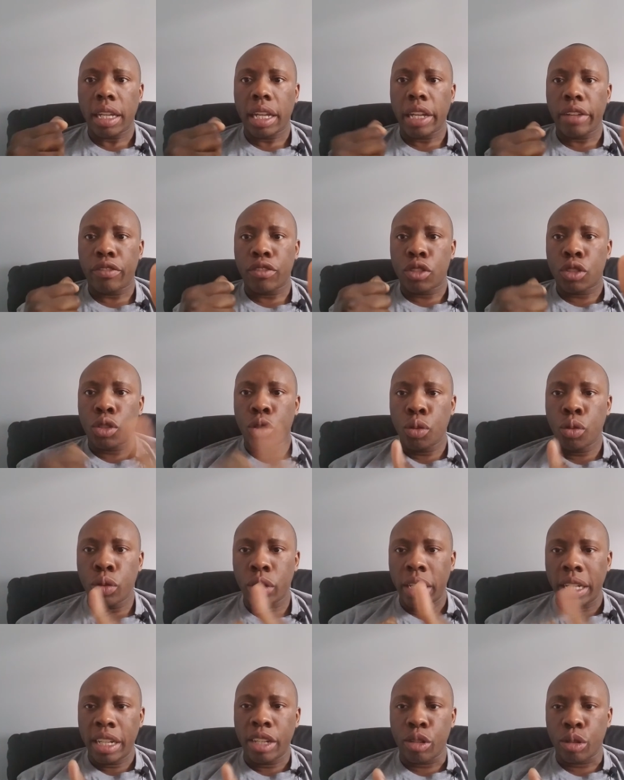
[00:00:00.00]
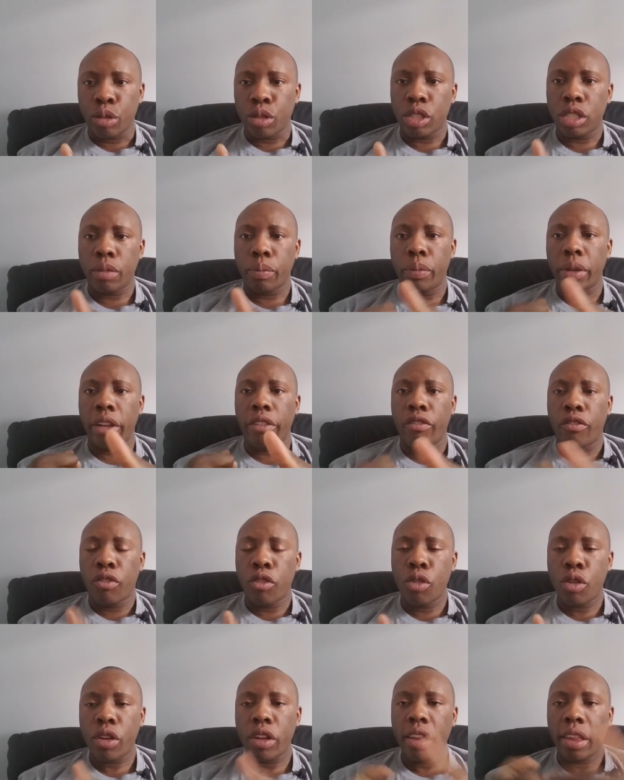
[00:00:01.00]
If two years
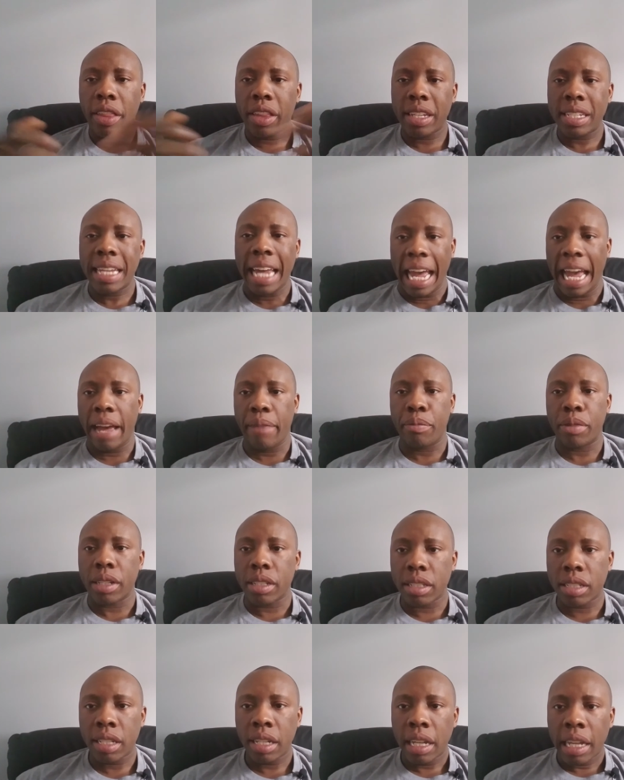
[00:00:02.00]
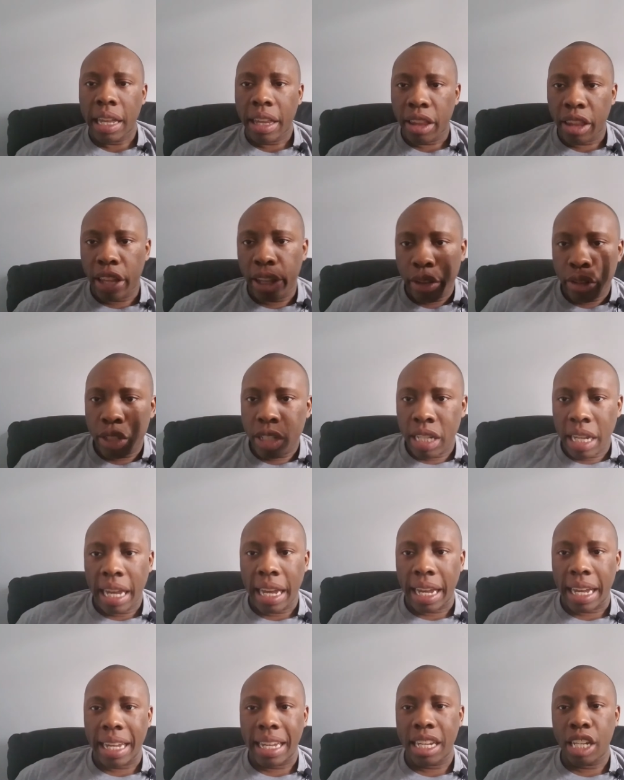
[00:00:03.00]
before this happens, they're
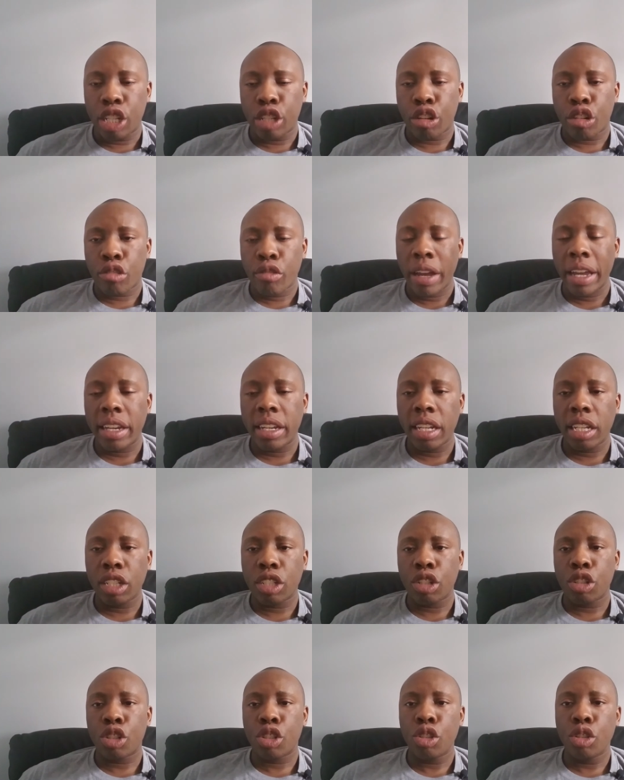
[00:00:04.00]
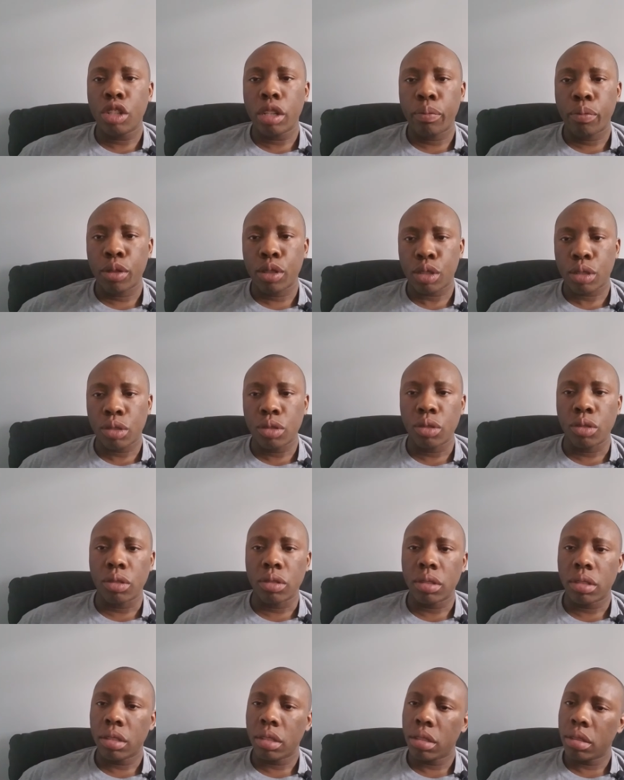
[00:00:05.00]
saying he's threatening to shoot up a
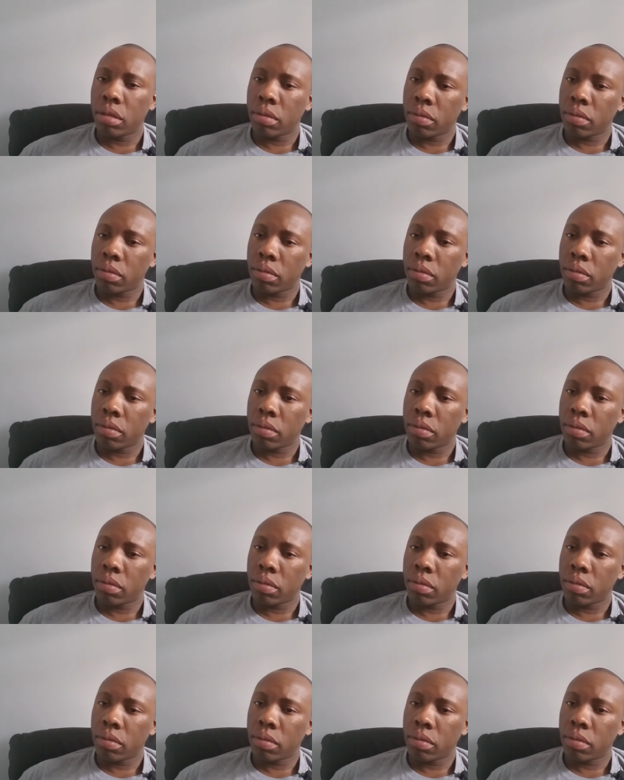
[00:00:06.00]
school,